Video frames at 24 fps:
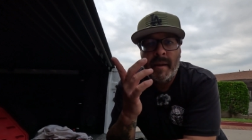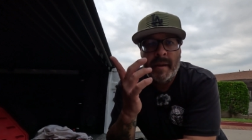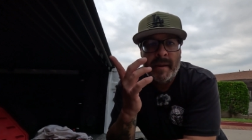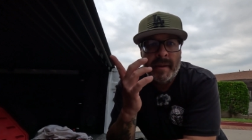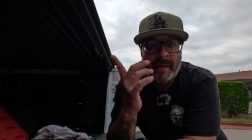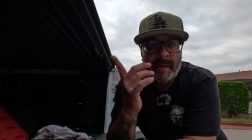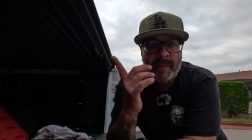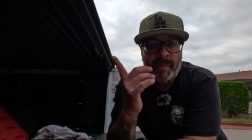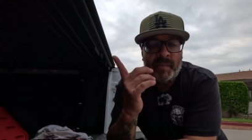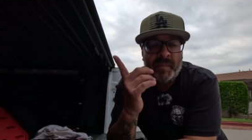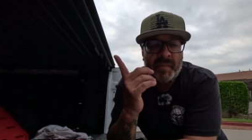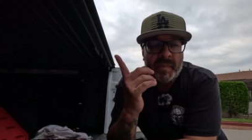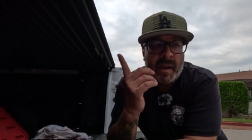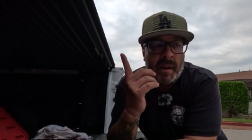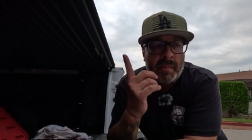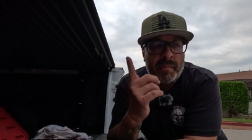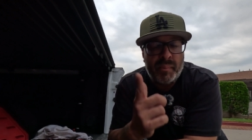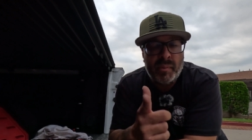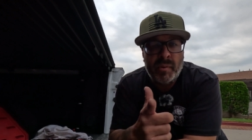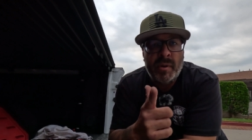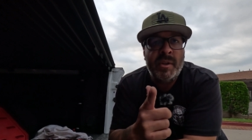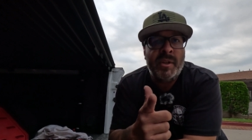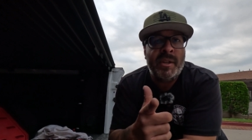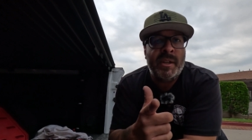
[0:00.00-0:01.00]
I
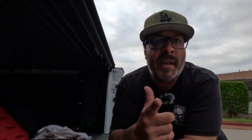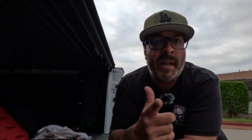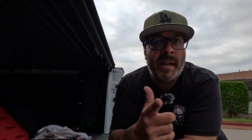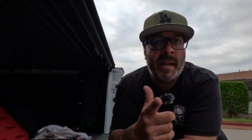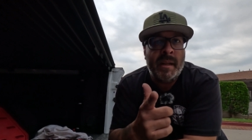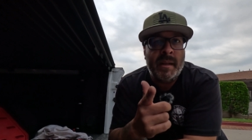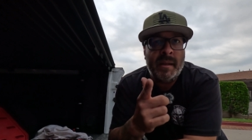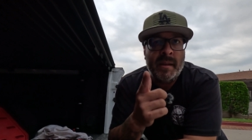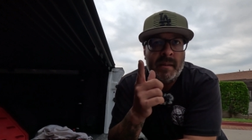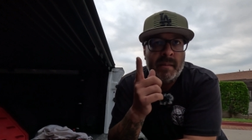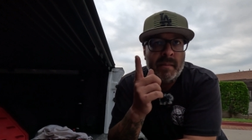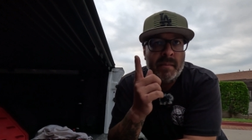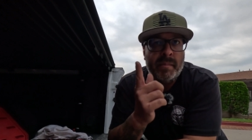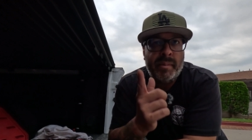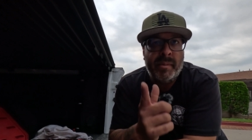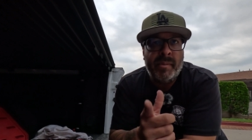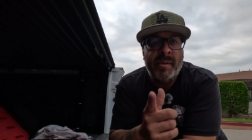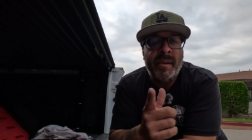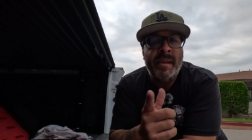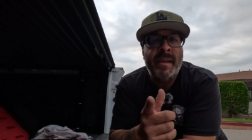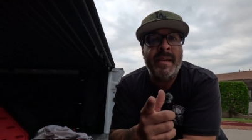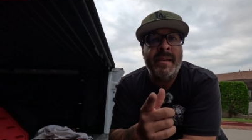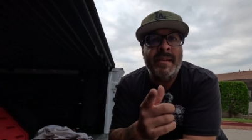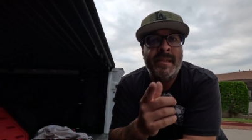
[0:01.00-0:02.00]
appreciate it.
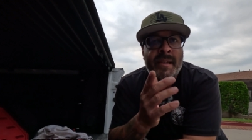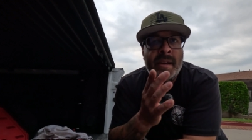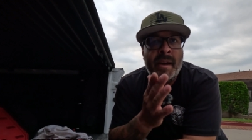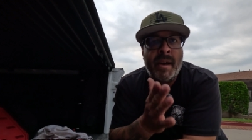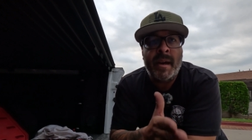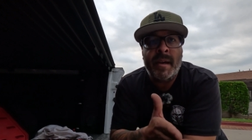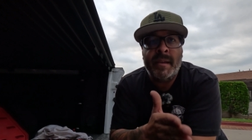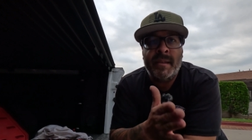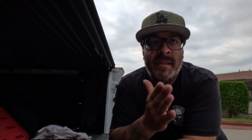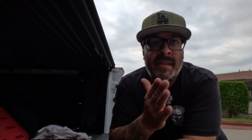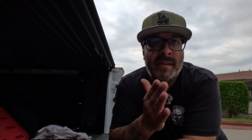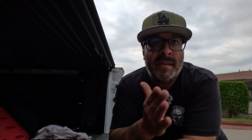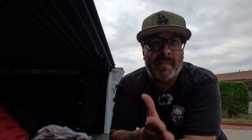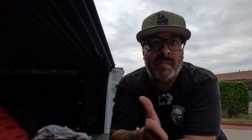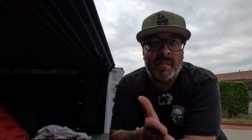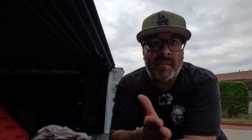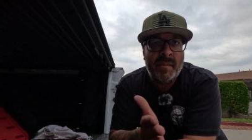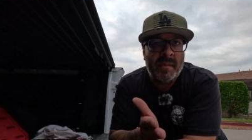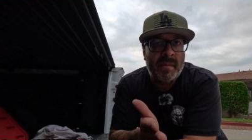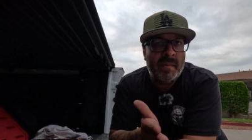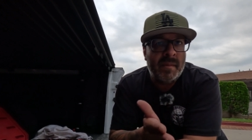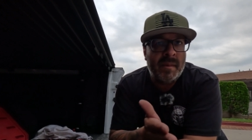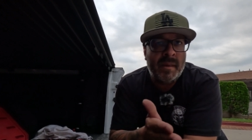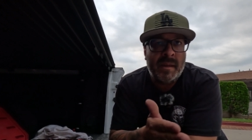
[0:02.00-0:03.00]
Please, guys,
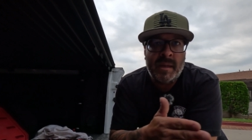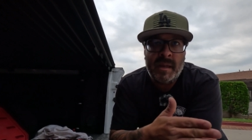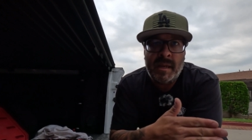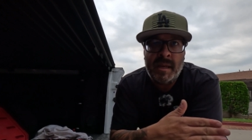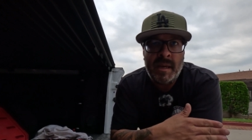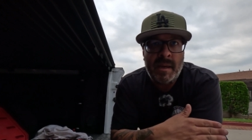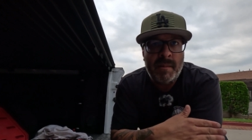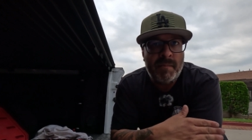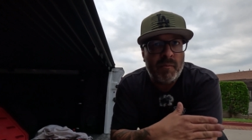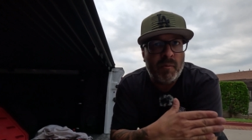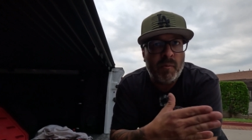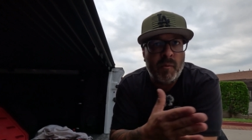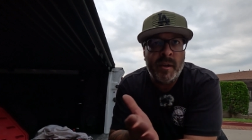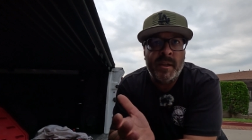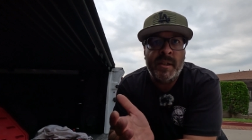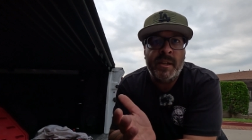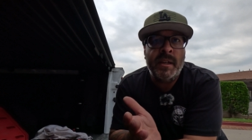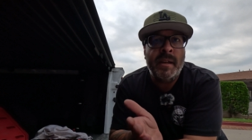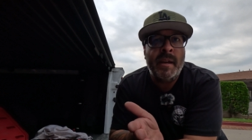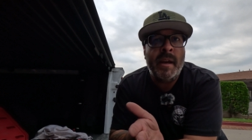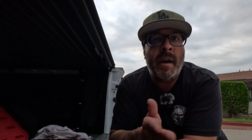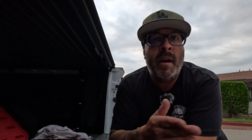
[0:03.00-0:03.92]
keep reaching out.